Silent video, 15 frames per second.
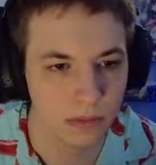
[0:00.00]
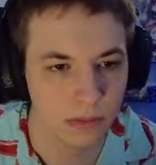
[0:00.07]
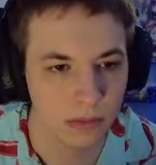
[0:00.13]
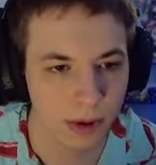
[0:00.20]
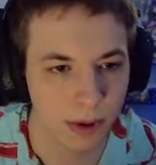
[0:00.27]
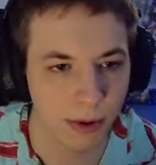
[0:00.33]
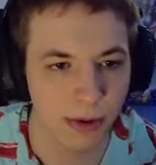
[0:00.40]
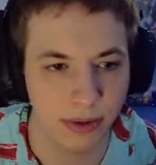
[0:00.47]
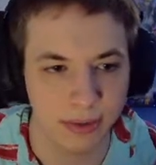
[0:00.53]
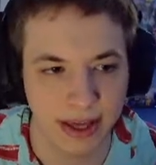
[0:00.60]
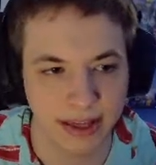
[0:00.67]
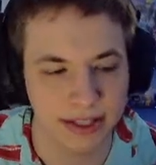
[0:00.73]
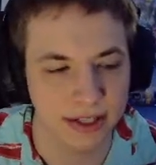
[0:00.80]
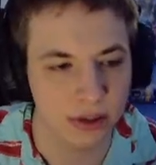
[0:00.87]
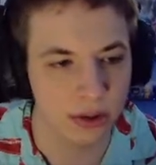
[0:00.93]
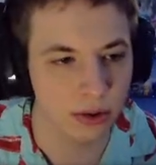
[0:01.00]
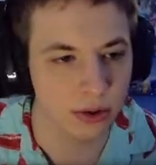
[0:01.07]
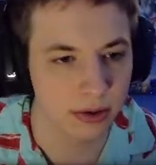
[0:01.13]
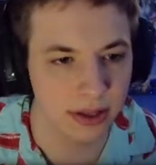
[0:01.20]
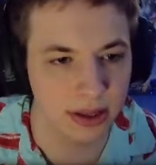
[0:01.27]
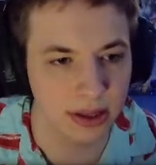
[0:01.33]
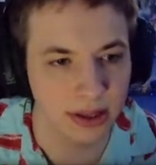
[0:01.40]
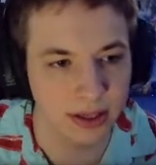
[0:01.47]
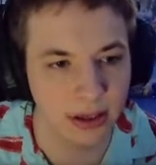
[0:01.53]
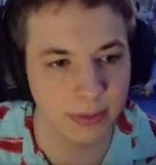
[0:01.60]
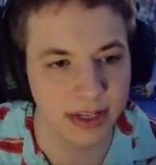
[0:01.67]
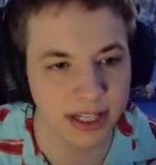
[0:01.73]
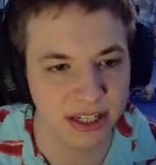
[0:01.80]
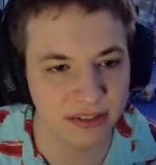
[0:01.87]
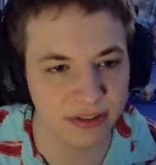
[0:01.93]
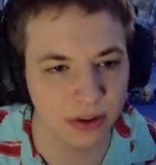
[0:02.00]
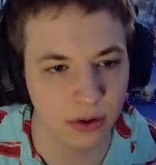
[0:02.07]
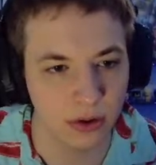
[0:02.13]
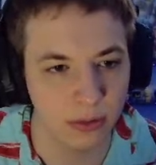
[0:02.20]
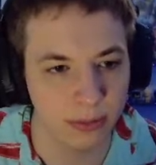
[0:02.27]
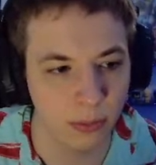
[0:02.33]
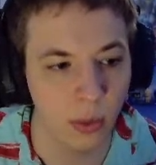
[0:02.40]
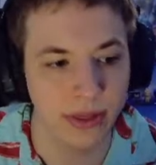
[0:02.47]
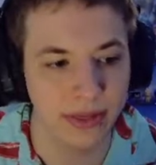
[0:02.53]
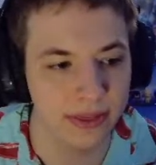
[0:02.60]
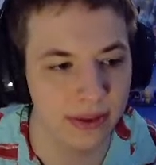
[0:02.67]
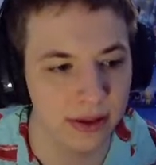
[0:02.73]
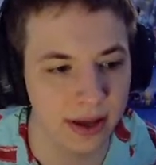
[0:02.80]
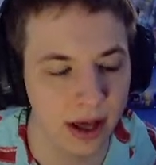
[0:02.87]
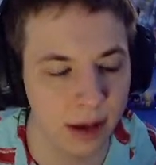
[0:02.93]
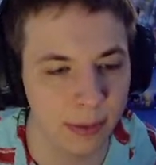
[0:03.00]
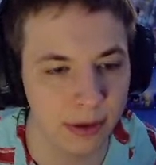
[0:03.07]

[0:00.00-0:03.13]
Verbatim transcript: I want to make this corner a little bit difficult with the help of the